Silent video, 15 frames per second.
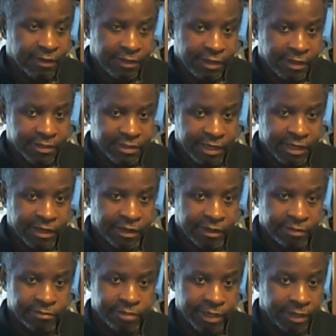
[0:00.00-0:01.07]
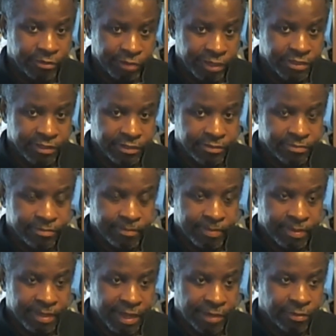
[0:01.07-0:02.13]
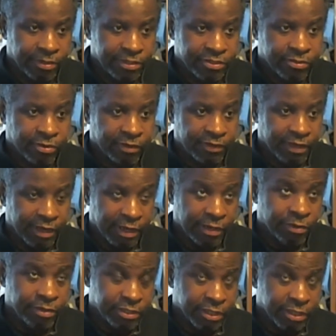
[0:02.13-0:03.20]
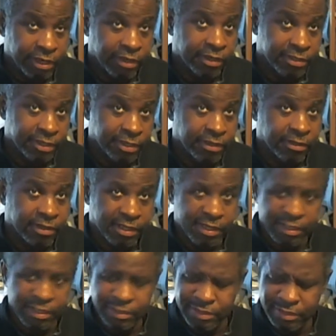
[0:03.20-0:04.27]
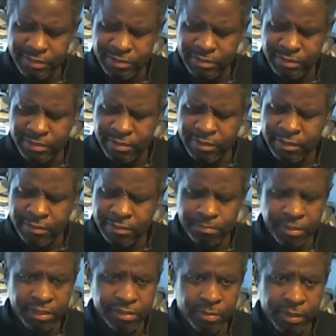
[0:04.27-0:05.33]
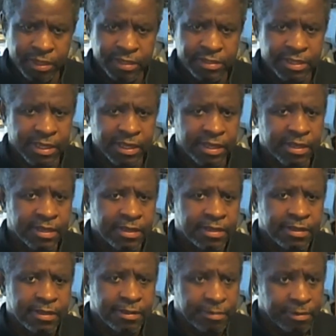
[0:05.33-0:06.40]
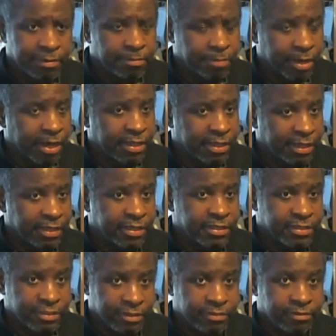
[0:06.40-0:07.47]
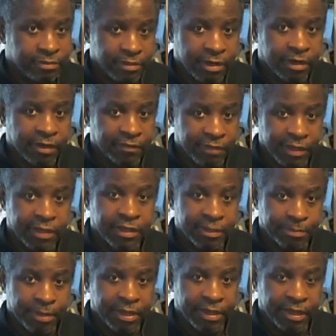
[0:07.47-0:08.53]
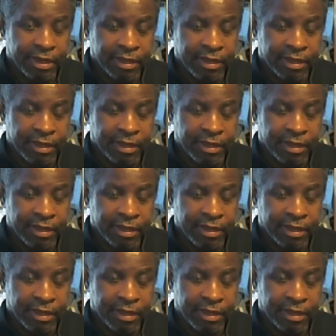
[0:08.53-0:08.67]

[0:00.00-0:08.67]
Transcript: as Dick Grayson. I know he's young still. I think he's in his mid-20s, I think. But I think he's young enough so he could be